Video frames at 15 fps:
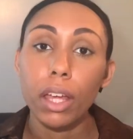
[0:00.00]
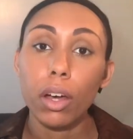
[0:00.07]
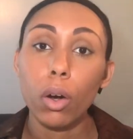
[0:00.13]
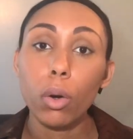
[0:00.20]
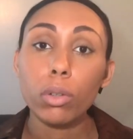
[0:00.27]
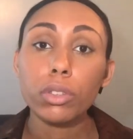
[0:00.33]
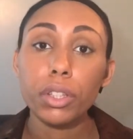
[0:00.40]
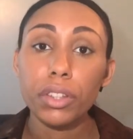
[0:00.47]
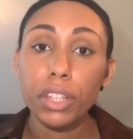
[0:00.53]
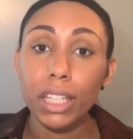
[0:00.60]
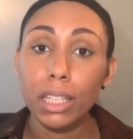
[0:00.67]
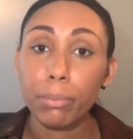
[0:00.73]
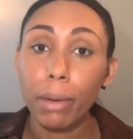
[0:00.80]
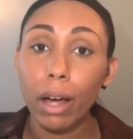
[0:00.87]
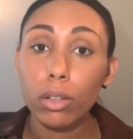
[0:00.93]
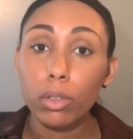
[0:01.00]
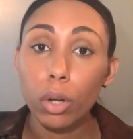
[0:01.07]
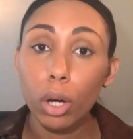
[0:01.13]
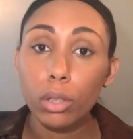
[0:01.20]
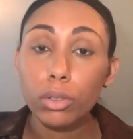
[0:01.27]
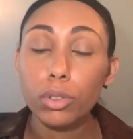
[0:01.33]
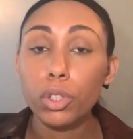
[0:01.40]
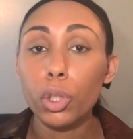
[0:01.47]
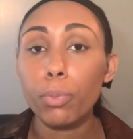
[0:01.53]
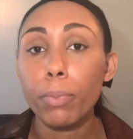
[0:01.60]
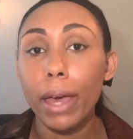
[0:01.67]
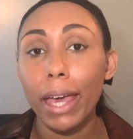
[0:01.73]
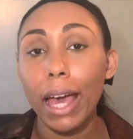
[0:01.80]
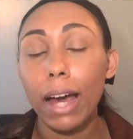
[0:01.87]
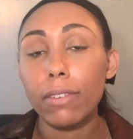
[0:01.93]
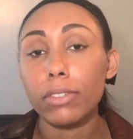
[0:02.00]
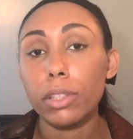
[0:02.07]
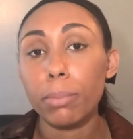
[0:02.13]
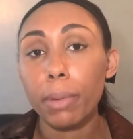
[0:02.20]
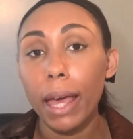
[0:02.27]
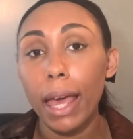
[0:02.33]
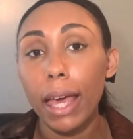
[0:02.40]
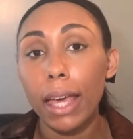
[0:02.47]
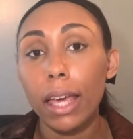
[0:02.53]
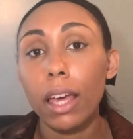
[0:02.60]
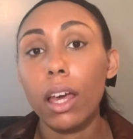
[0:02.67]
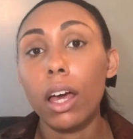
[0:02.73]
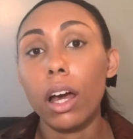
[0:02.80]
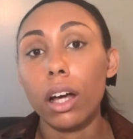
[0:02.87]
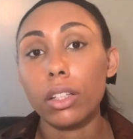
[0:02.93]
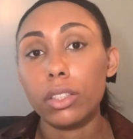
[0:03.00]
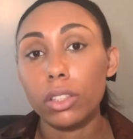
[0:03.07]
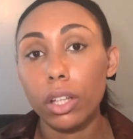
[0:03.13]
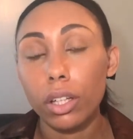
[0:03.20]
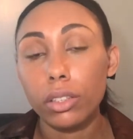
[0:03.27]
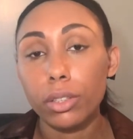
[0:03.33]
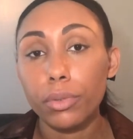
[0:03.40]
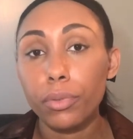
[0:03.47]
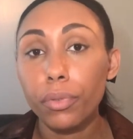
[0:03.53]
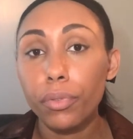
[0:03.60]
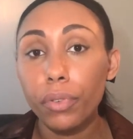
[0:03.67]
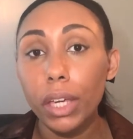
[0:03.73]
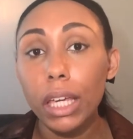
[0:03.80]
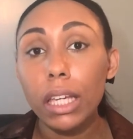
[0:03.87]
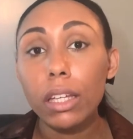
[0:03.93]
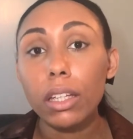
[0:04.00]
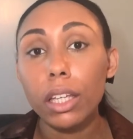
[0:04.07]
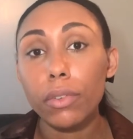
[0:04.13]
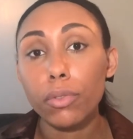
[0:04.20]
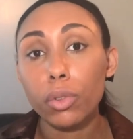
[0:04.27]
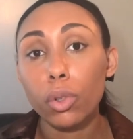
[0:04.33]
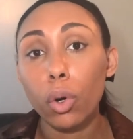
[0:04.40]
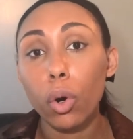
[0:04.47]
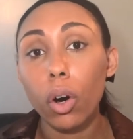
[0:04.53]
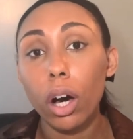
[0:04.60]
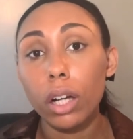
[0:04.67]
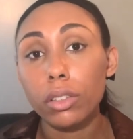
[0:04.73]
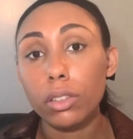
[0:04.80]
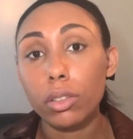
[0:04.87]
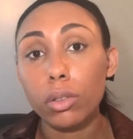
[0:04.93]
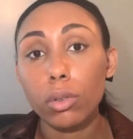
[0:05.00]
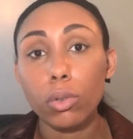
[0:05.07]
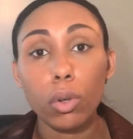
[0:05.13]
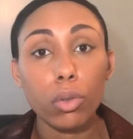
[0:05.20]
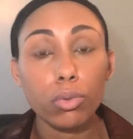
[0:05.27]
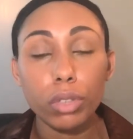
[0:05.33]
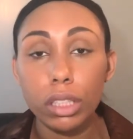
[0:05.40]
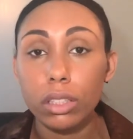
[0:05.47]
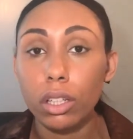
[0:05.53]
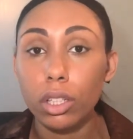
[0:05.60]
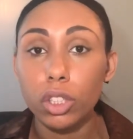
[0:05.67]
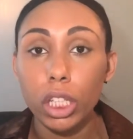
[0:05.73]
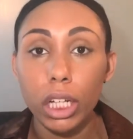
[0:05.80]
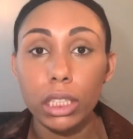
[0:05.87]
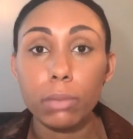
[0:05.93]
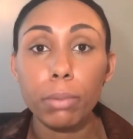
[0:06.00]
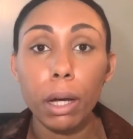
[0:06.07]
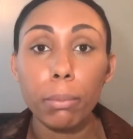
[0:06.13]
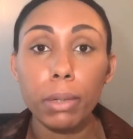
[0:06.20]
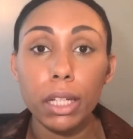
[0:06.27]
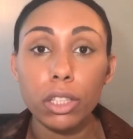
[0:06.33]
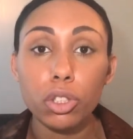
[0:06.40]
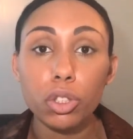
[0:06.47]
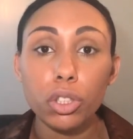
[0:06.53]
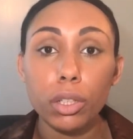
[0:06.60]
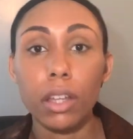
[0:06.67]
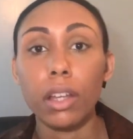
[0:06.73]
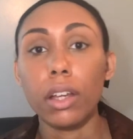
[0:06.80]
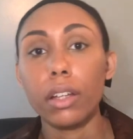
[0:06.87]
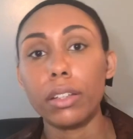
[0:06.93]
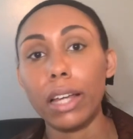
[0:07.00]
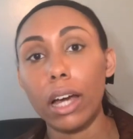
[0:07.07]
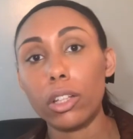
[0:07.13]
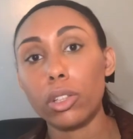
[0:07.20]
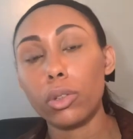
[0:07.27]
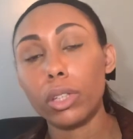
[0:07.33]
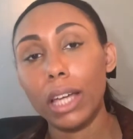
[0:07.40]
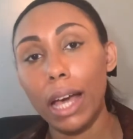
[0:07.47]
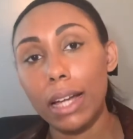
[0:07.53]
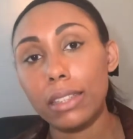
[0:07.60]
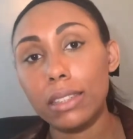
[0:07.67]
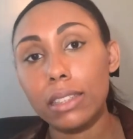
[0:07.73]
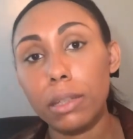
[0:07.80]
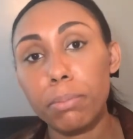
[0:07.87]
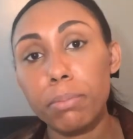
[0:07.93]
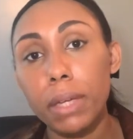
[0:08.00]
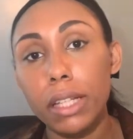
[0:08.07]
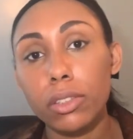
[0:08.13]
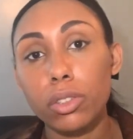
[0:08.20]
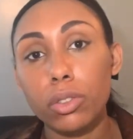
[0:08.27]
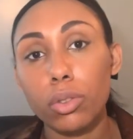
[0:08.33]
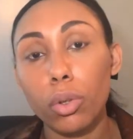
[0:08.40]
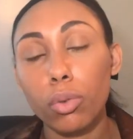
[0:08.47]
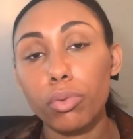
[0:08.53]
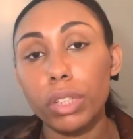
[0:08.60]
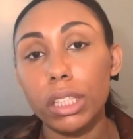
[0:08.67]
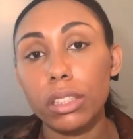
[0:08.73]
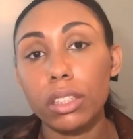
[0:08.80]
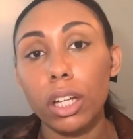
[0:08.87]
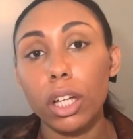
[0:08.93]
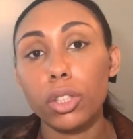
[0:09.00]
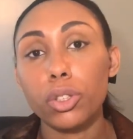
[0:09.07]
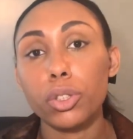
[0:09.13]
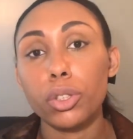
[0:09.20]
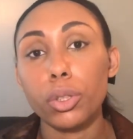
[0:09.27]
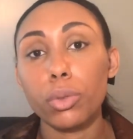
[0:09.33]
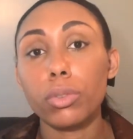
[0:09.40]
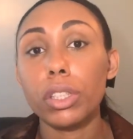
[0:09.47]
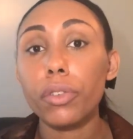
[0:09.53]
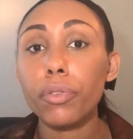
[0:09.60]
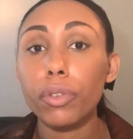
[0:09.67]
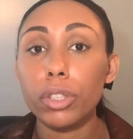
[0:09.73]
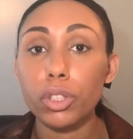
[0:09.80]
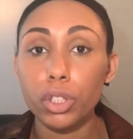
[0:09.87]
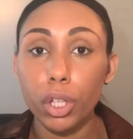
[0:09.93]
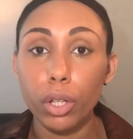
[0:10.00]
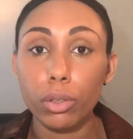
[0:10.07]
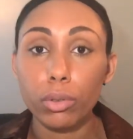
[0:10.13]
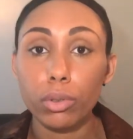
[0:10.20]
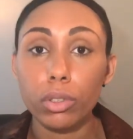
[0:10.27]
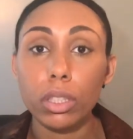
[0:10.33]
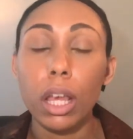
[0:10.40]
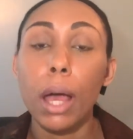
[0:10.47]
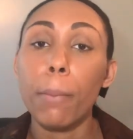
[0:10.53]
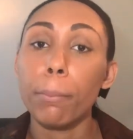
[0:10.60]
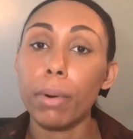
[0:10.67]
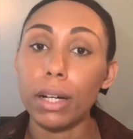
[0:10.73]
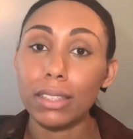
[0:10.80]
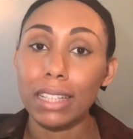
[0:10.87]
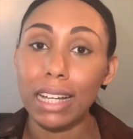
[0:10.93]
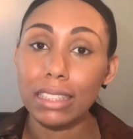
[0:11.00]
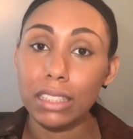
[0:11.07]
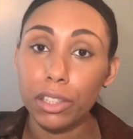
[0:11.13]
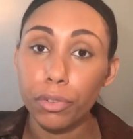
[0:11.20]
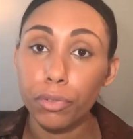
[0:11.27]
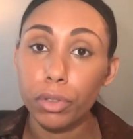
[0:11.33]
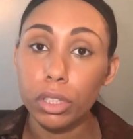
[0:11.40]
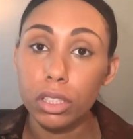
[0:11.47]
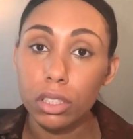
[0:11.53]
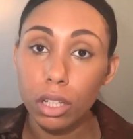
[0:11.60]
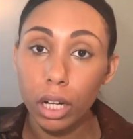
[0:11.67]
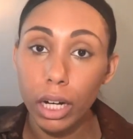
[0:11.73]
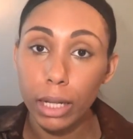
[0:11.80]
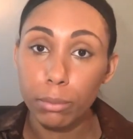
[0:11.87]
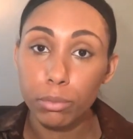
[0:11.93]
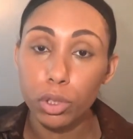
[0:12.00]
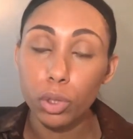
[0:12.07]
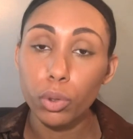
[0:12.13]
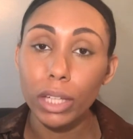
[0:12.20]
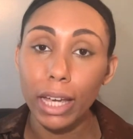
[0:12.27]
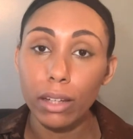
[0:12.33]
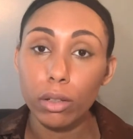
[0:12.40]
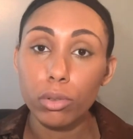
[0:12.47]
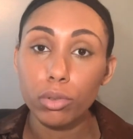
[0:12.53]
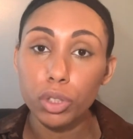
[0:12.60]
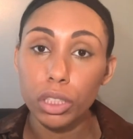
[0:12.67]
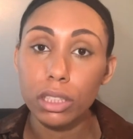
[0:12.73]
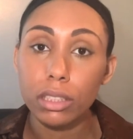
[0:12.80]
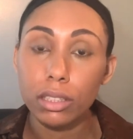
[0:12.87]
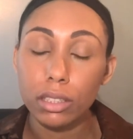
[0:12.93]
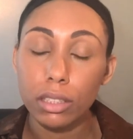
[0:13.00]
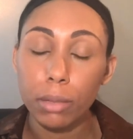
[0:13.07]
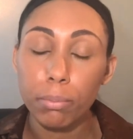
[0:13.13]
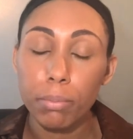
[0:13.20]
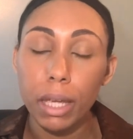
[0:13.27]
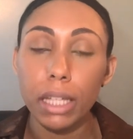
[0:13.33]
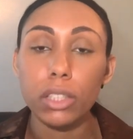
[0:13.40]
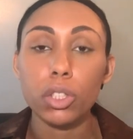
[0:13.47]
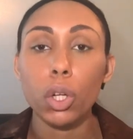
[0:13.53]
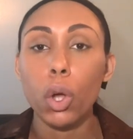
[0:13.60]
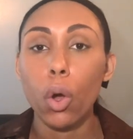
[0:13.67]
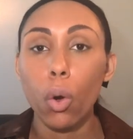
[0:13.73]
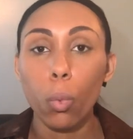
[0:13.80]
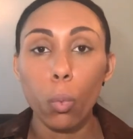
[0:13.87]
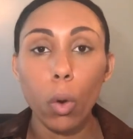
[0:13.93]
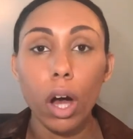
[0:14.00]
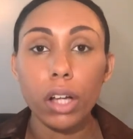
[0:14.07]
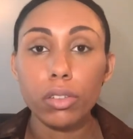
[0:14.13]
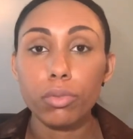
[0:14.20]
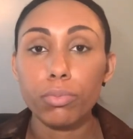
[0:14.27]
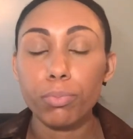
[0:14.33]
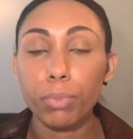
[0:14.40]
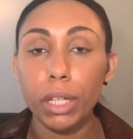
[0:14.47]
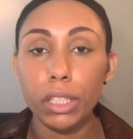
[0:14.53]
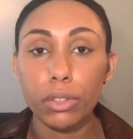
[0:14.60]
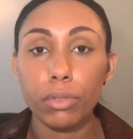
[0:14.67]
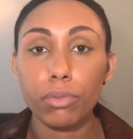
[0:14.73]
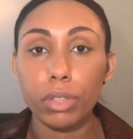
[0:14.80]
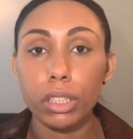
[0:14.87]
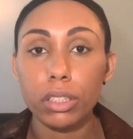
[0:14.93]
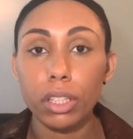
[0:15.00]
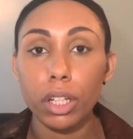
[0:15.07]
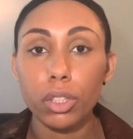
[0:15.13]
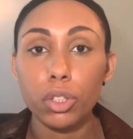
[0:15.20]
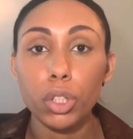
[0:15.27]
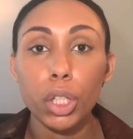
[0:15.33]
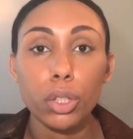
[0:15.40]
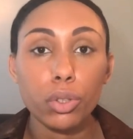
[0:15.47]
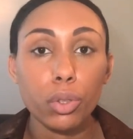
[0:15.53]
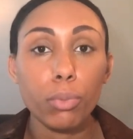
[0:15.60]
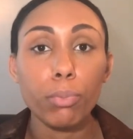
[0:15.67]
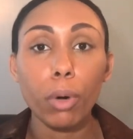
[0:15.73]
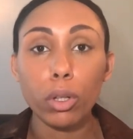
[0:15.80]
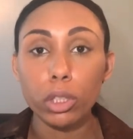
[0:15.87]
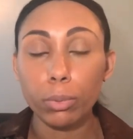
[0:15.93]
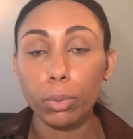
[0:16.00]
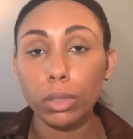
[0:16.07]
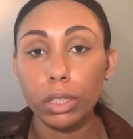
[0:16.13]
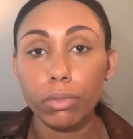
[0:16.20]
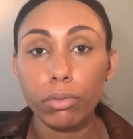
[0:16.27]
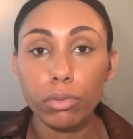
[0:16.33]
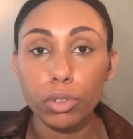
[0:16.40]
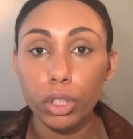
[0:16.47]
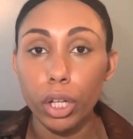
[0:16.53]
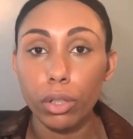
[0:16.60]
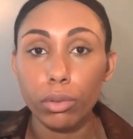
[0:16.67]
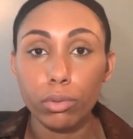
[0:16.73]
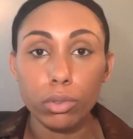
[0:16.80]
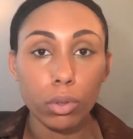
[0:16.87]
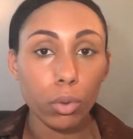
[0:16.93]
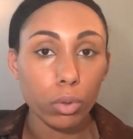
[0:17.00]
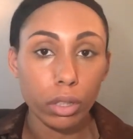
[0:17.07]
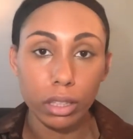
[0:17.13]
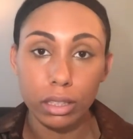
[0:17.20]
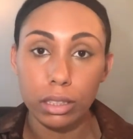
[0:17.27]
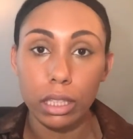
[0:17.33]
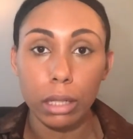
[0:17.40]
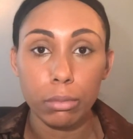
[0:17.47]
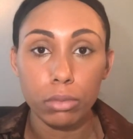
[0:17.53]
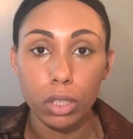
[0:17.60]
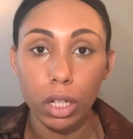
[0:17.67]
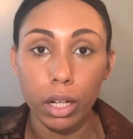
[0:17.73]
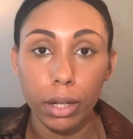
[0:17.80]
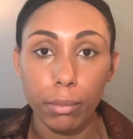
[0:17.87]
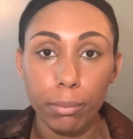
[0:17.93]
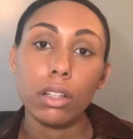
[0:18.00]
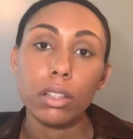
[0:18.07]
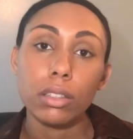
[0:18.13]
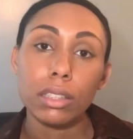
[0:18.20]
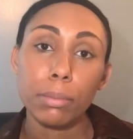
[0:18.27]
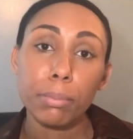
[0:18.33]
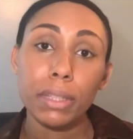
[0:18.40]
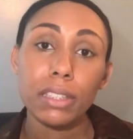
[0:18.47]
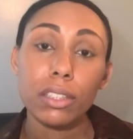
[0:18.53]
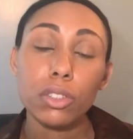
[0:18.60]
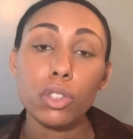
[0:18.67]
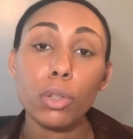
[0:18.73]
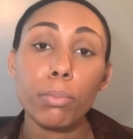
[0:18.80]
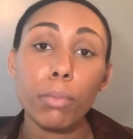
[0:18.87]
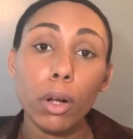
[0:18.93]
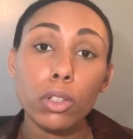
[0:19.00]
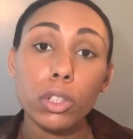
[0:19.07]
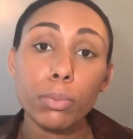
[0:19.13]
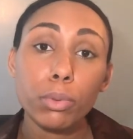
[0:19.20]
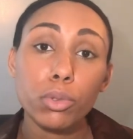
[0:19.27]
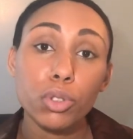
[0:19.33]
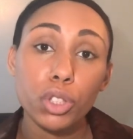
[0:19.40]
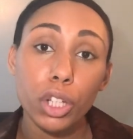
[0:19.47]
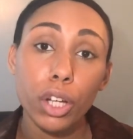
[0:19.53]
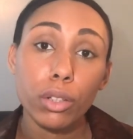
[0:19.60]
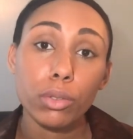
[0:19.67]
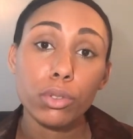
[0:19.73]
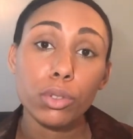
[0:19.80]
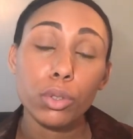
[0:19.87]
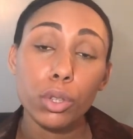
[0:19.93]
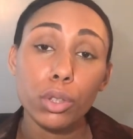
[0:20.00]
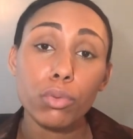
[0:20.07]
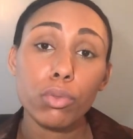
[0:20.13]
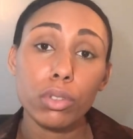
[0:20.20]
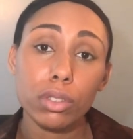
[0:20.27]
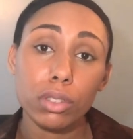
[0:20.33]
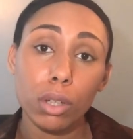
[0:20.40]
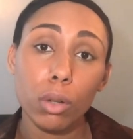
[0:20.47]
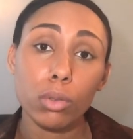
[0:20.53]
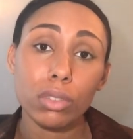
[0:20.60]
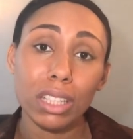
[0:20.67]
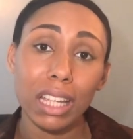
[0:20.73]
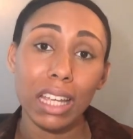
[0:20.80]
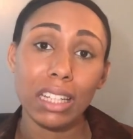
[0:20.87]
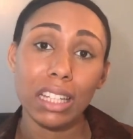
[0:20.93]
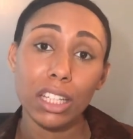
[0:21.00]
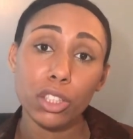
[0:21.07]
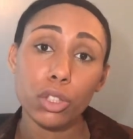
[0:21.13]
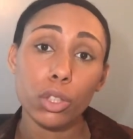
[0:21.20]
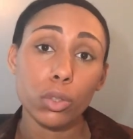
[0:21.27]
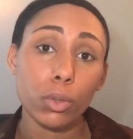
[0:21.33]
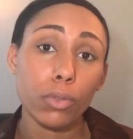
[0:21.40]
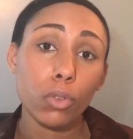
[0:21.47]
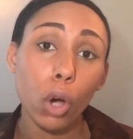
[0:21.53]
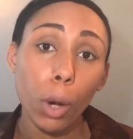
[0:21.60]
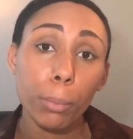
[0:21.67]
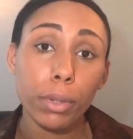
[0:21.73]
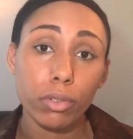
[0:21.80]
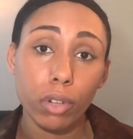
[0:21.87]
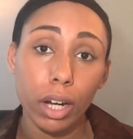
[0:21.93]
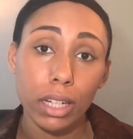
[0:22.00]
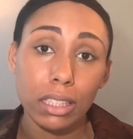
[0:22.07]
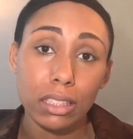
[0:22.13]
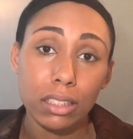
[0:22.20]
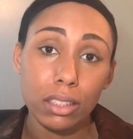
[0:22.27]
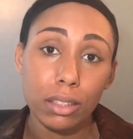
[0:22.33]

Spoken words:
Also think about cost. You may have to pay a certain fee if your article or research gets published. Now you can submit your research to different journals, but at different times. You cannot just submit one piece of research to multiple different journals all at the same time. Submitting to multiple journals could result in issues with copyright,